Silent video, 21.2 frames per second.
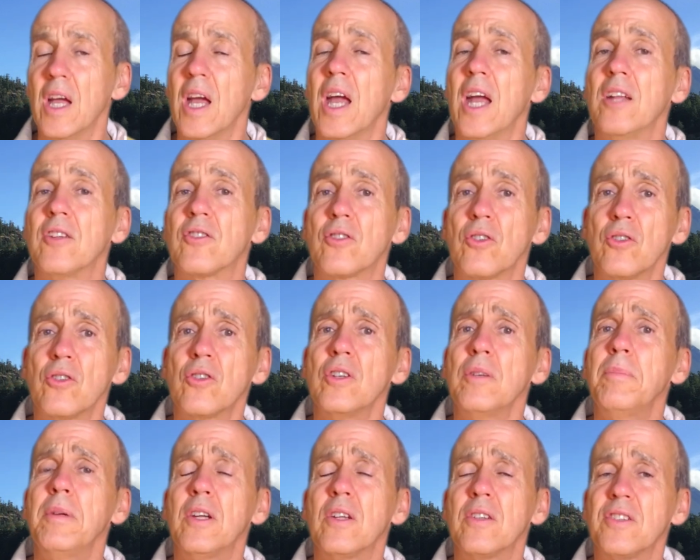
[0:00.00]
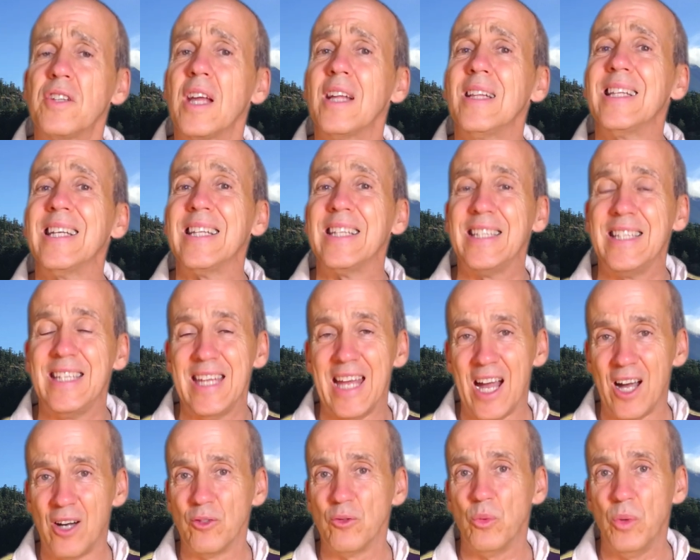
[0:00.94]
And so you're going to be sailing
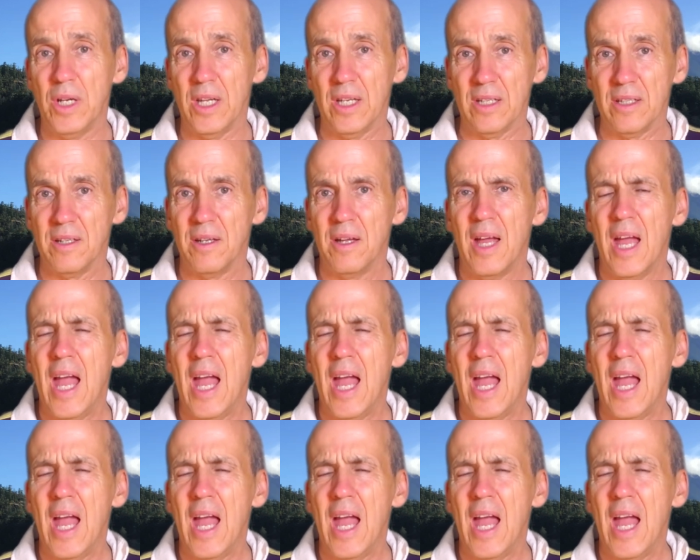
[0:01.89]
downwind.